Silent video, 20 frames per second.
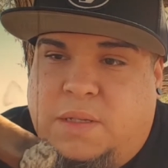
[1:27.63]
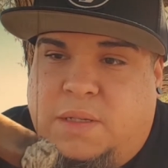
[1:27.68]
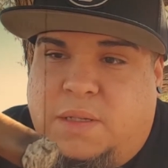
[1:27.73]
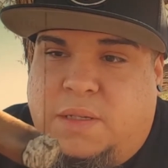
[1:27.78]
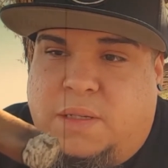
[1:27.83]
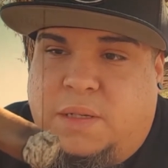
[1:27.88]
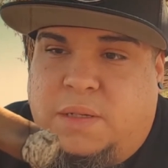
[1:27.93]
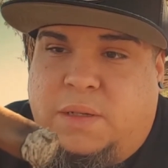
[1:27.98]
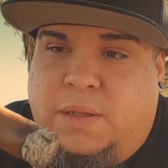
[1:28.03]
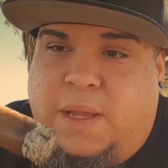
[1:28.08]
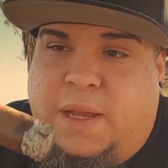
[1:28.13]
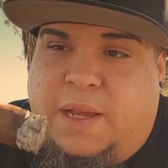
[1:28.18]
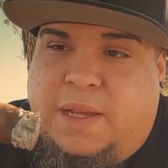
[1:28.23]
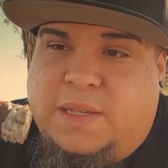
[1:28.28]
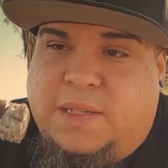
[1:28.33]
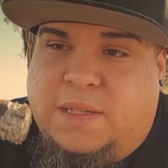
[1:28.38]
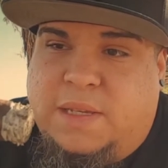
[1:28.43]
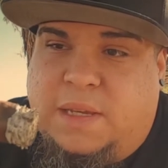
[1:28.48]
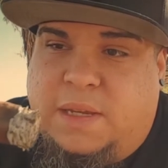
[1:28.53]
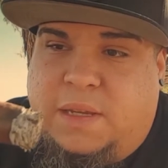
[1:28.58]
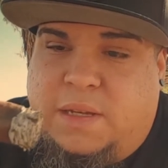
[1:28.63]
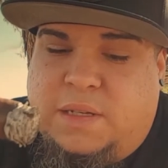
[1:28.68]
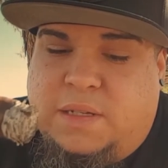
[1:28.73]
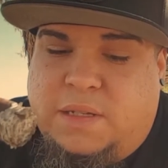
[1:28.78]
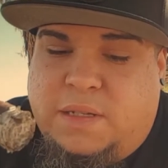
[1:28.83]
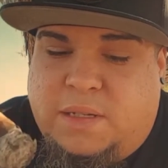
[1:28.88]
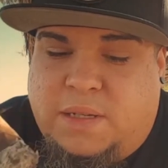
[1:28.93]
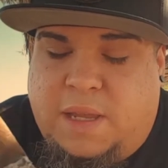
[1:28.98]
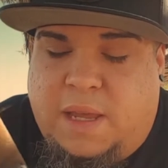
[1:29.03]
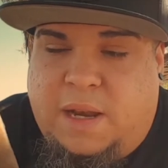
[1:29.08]
still, like I said,
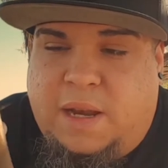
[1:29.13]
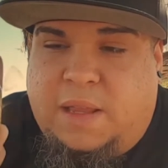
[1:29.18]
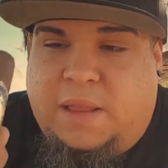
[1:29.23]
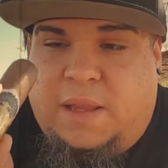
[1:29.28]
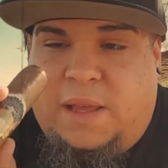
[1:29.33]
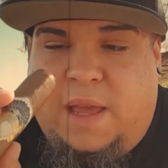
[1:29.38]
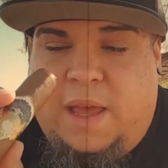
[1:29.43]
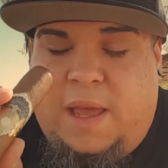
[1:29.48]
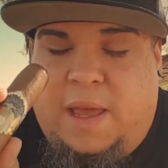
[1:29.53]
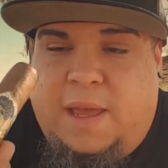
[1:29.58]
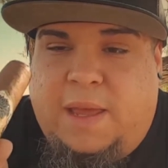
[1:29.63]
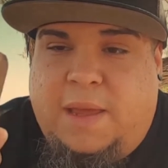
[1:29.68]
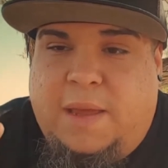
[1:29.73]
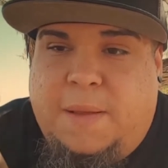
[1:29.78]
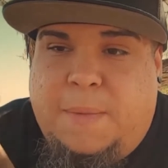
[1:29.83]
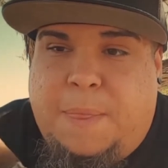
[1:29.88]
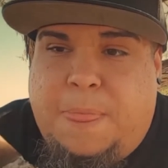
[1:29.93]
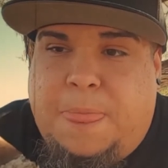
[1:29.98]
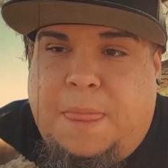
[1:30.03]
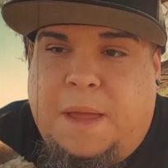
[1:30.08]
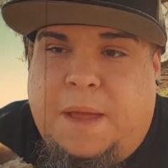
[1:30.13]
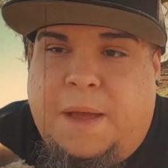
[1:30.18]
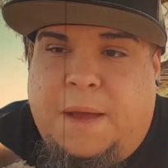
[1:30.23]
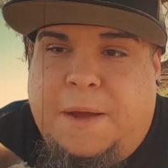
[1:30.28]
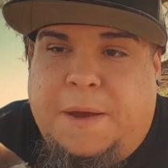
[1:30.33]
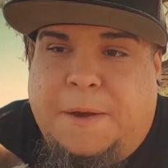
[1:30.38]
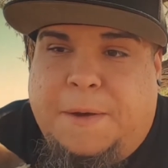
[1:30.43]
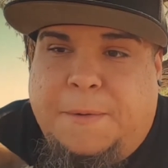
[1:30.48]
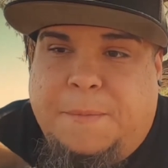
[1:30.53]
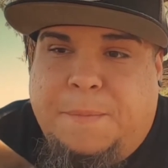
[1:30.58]
just getting the hay.
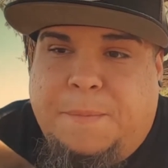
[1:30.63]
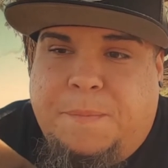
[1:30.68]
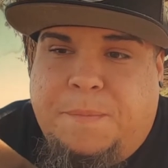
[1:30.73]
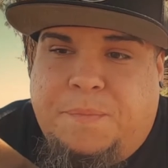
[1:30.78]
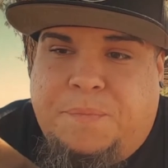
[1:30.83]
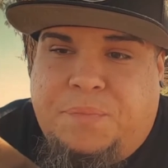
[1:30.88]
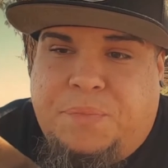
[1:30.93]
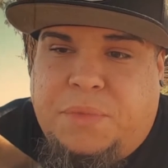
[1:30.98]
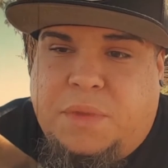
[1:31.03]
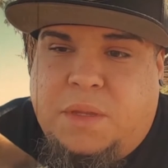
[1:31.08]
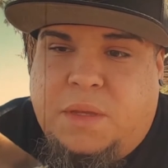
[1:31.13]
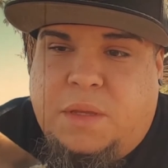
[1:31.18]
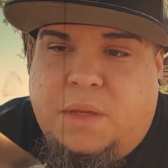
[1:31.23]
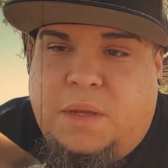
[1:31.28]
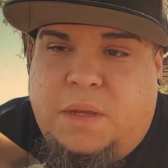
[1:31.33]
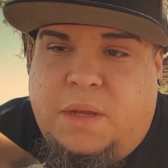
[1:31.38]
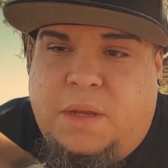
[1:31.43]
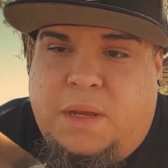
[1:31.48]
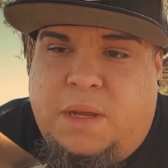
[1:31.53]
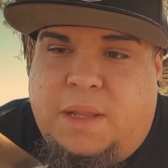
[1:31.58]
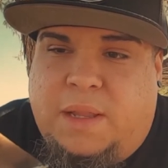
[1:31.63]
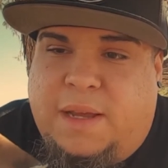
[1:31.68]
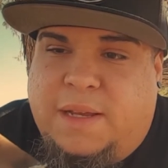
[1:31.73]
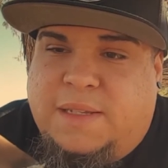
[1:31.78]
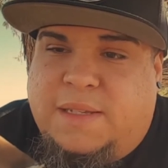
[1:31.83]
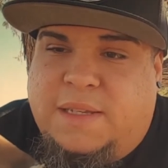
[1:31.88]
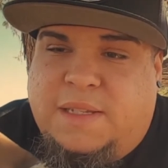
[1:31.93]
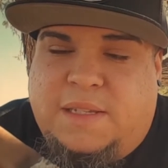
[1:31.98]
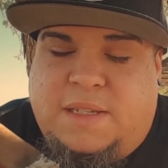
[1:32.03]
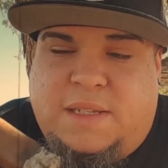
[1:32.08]
Like I
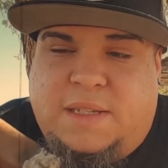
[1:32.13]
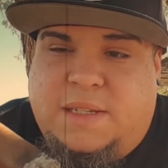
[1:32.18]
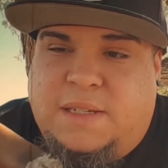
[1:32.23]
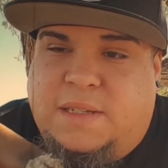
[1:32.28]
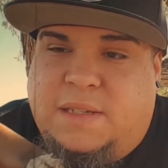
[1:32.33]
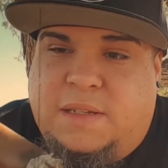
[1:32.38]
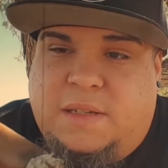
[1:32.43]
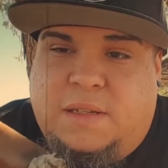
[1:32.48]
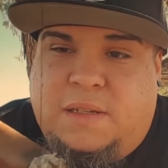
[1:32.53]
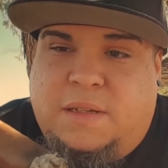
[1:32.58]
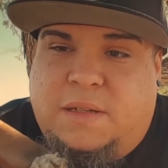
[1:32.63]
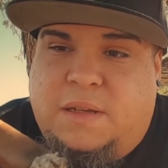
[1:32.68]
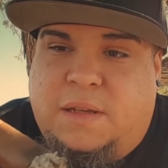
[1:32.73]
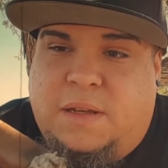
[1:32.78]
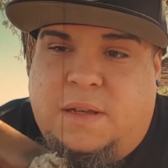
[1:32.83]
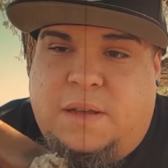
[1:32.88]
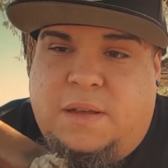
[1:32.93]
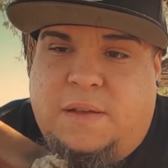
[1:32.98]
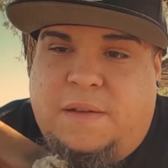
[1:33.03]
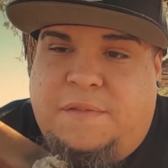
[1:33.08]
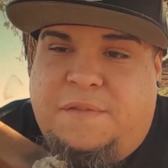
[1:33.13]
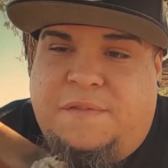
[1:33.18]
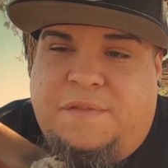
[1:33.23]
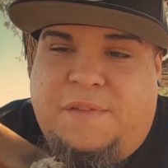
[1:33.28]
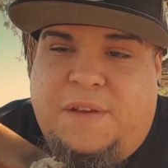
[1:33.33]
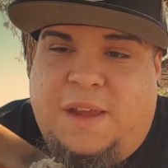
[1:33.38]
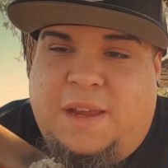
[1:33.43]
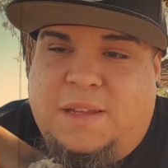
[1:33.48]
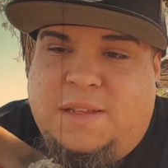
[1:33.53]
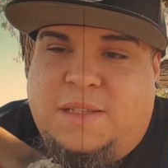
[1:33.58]
said, it's just a
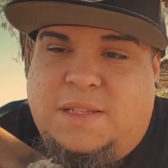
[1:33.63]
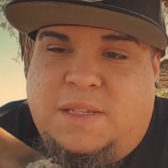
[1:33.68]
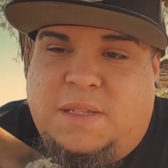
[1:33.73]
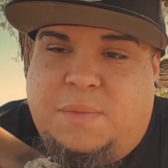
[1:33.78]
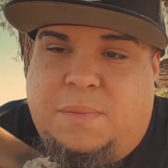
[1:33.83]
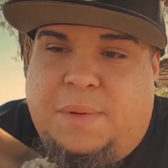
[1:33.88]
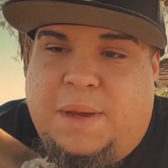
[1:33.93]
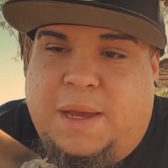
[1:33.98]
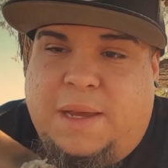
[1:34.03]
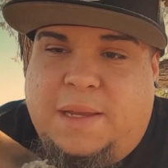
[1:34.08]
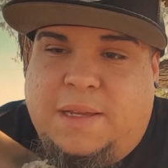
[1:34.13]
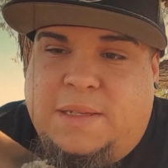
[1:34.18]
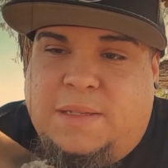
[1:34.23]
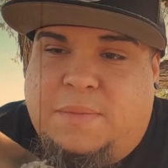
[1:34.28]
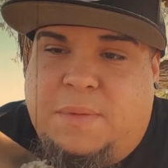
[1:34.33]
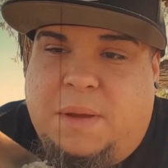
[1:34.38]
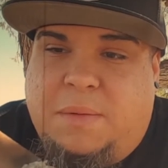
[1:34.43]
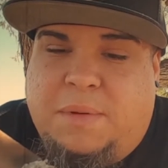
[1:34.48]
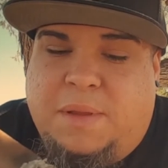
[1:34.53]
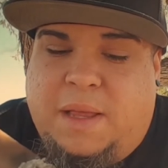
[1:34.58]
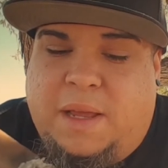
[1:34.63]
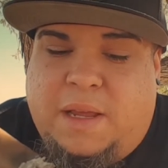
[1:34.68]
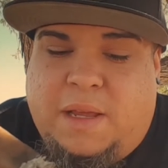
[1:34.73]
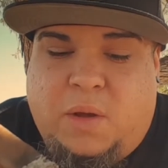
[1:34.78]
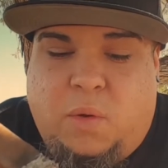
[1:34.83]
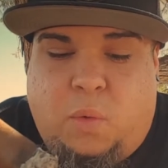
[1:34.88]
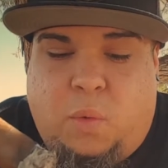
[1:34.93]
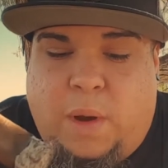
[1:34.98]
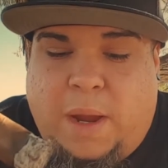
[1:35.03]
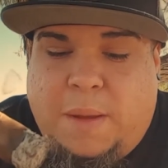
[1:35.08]
faint spice, maybe like
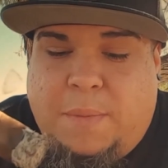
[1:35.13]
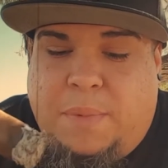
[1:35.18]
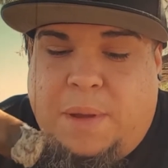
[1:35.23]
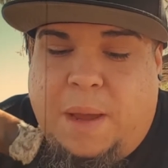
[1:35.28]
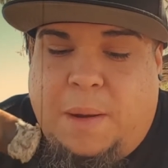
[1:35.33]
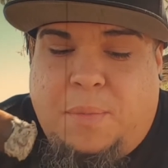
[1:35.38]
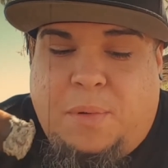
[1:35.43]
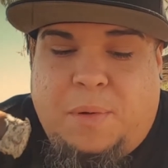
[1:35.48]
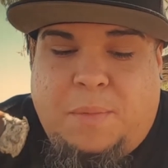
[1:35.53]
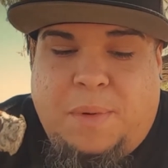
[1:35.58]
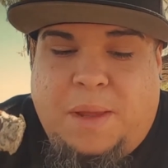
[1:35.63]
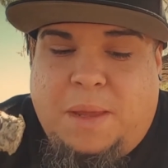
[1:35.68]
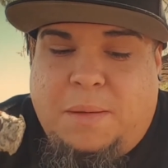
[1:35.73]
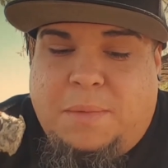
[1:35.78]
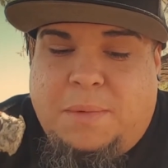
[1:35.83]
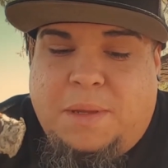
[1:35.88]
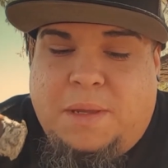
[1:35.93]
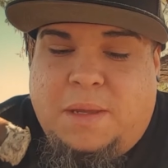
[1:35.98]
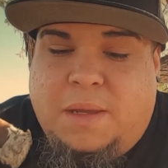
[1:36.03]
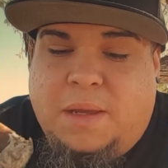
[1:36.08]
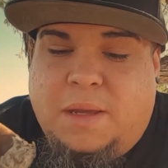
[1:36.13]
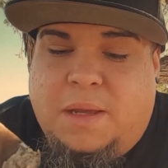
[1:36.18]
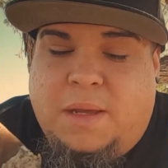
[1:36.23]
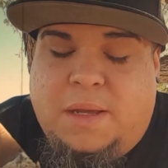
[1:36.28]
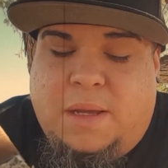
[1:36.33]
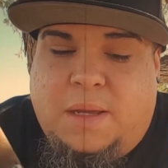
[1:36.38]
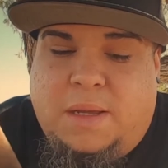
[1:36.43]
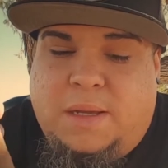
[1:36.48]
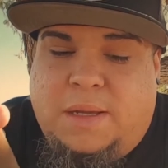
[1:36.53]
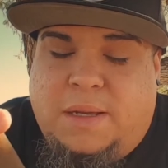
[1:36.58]
a white pepper maybe,
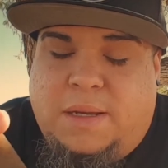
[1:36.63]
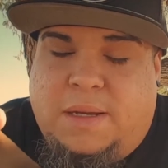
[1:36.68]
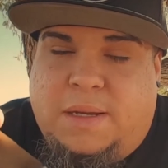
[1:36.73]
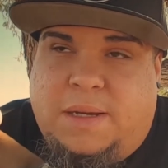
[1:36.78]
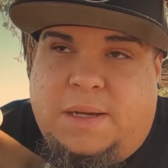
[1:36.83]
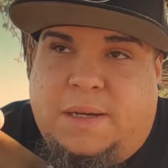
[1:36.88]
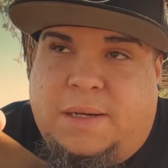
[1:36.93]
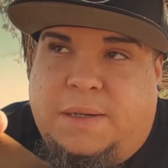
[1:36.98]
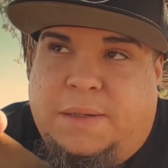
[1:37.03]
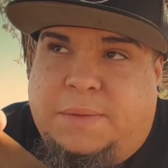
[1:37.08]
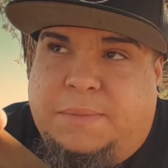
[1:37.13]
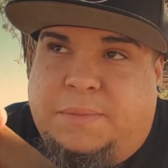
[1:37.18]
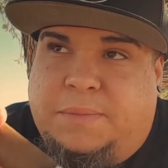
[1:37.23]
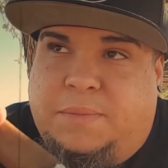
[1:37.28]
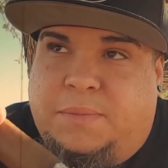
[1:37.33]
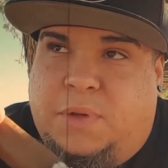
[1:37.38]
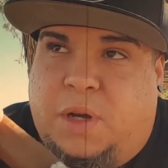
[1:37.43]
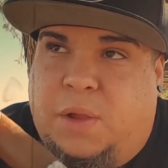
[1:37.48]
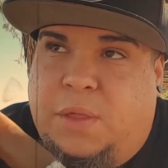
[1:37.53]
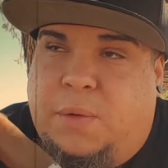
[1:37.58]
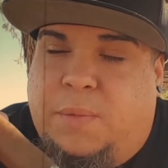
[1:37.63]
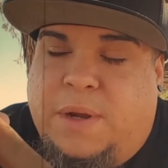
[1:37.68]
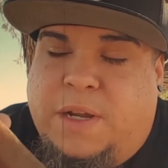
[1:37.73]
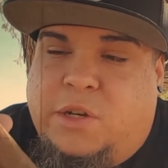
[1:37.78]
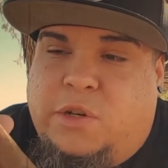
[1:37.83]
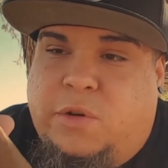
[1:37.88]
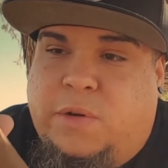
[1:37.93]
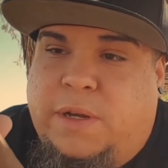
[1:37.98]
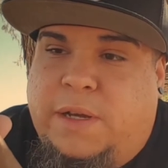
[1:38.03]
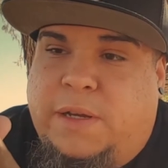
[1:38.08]
on the
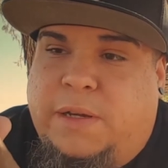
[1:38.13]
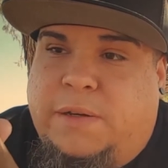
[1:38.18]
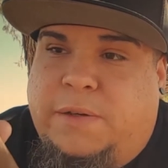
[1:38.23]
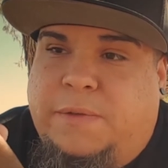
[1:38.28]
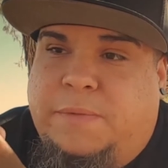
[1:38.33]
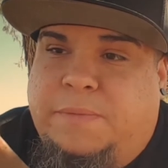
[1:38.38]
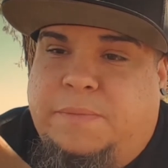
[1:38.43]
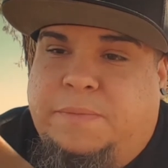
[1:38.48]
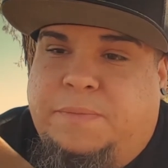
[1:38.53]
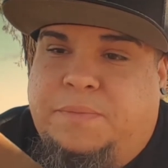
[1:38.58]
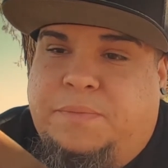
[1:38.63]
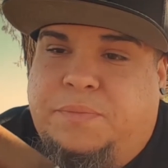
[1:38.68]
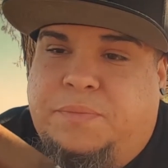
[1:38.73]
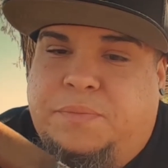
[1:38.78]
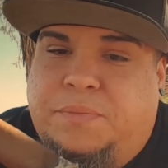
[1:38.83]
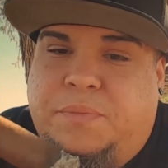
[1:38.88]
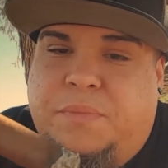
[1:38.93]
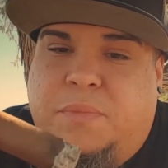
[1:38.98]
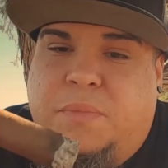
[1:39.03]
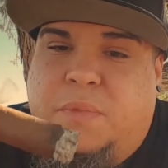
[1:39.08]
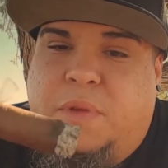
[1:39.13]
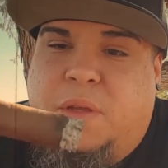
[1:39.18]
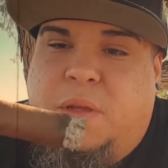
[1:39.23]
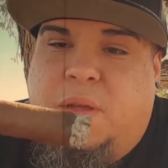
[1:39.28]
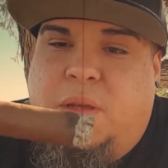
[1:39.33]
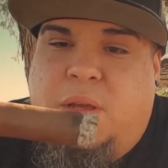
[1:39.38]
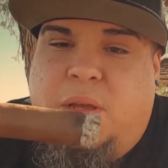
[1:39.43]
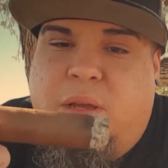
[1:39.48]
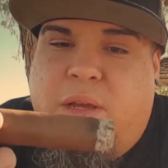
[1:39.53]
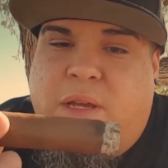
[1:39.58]
retro hell.
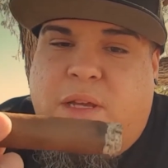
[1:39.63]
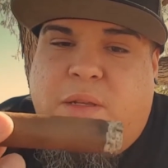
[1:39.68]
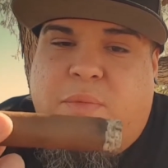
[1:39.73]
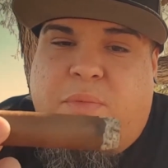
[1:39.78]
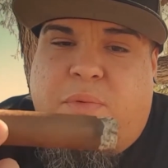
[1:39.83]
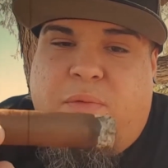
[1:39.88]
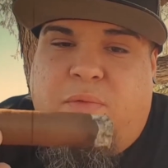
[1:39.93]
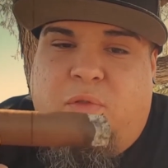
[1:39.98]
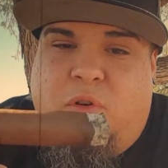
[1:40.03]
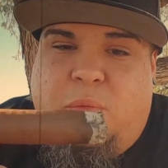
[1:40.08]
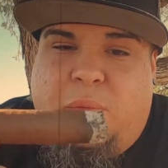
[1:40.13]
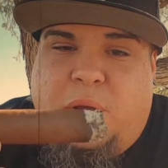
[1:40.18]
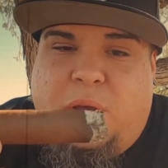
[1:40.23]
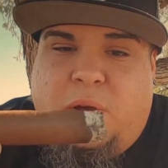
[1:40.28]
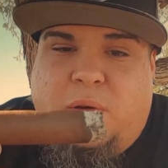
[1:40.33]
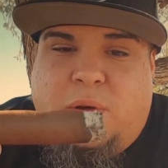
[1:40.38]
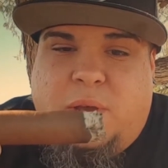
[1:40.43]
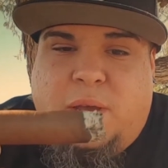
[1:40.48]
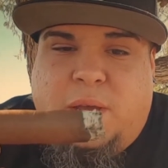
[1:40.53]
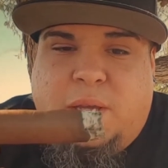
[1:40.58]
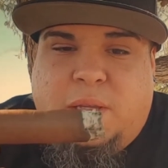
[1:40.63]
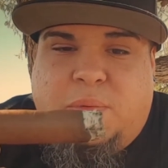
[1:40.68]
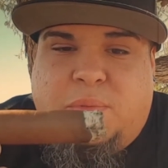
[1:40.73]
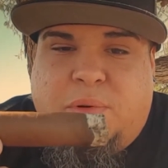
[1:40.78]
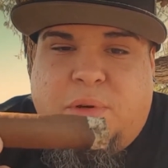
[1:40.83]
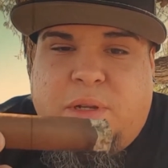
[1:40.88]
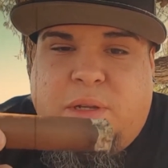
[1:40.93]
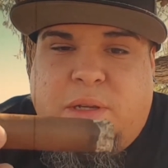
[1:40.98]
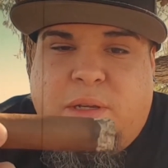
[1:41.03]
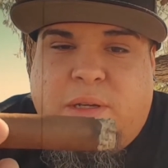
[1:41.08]
It's performing okay, it's
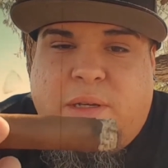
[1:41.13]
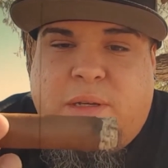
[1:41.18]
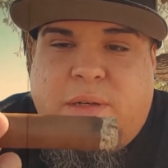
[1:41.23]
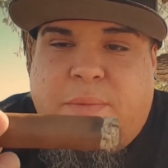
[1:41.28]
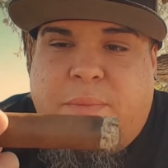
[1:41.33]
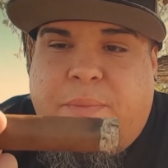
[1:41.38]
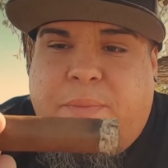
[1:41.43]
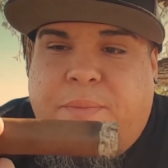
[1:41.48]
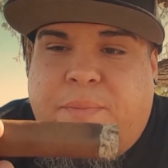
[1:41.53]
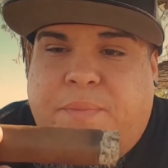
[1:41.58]
pretty good.